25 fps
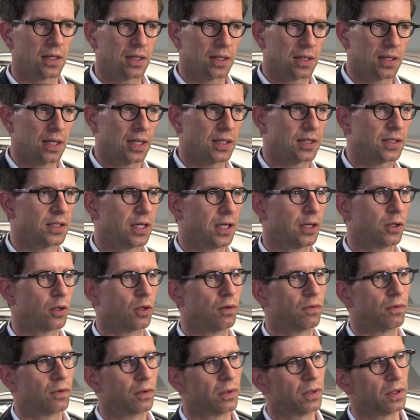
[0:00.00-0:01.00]
can take
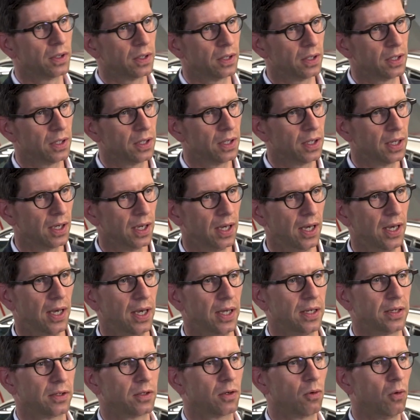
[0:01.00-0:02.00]
over
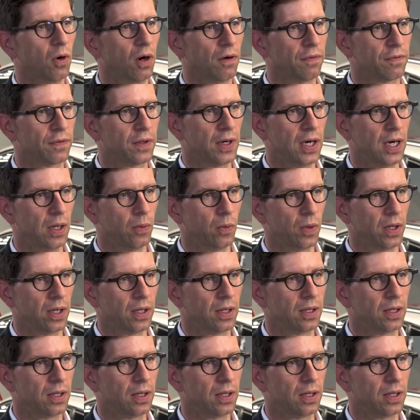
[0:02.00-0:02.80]
and go off the highway.